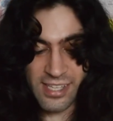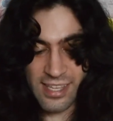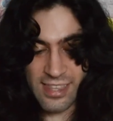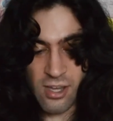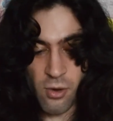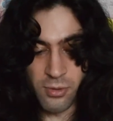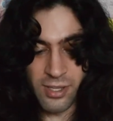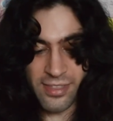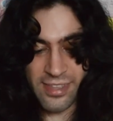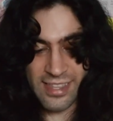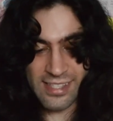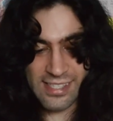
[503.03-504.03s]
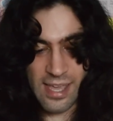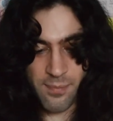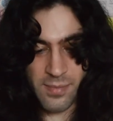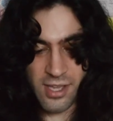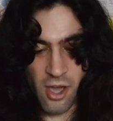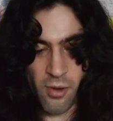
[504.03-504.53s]
like the only thing that's kept
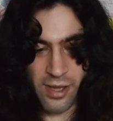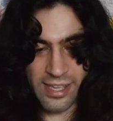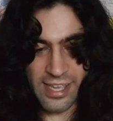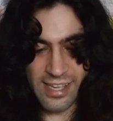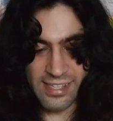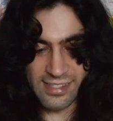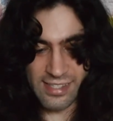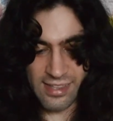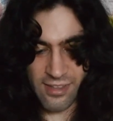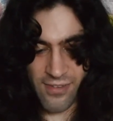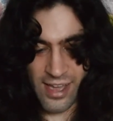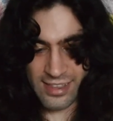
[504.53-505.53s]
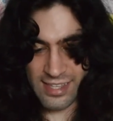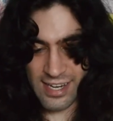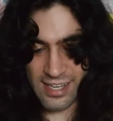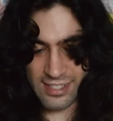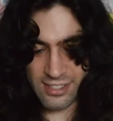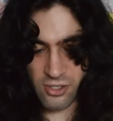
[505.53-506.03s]
me going is the fact that I
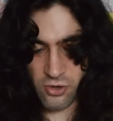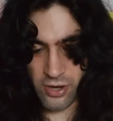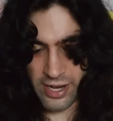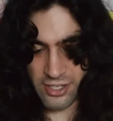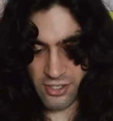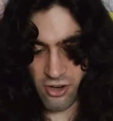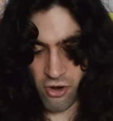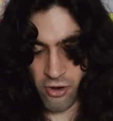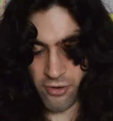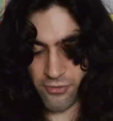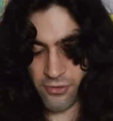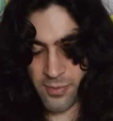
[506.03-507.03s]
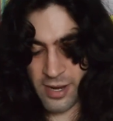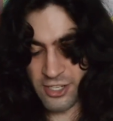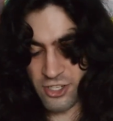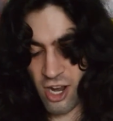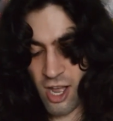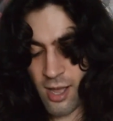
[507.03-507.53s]
get to create art for my
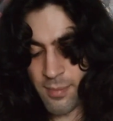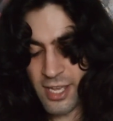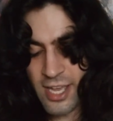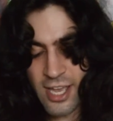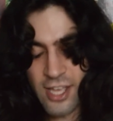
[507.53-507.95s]
job.